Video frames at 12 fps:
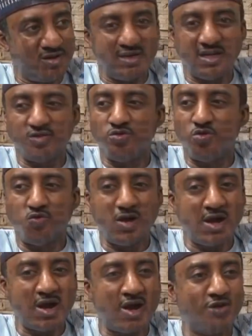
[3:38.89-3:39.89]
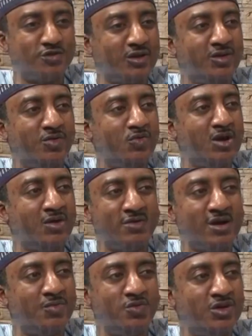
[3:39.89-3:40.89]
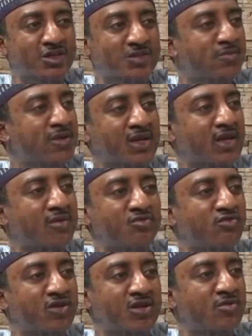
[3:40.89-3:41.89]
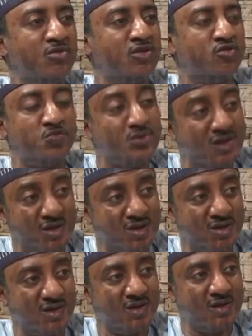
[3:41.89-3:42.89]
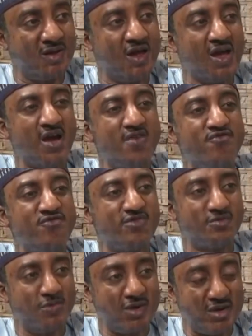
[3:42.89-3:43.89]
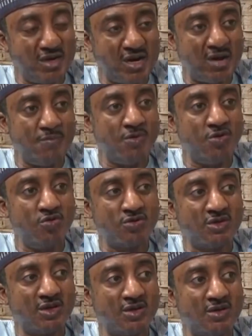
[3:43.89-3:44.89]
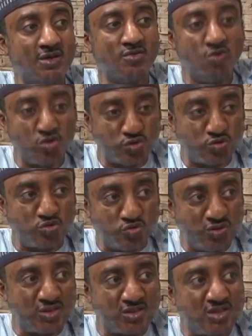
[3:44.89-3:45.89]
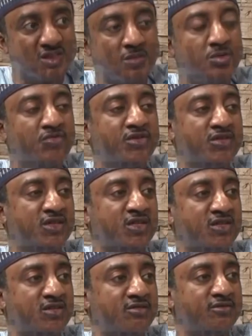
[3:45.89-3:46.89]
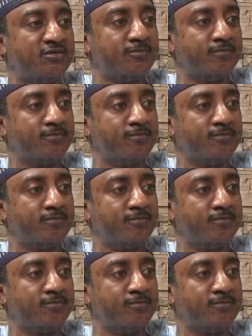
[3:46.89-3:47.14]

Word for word: There's no warehouse anywhere where money is being kept for anybody to pick. Every money that has been looted goes through the system of executive.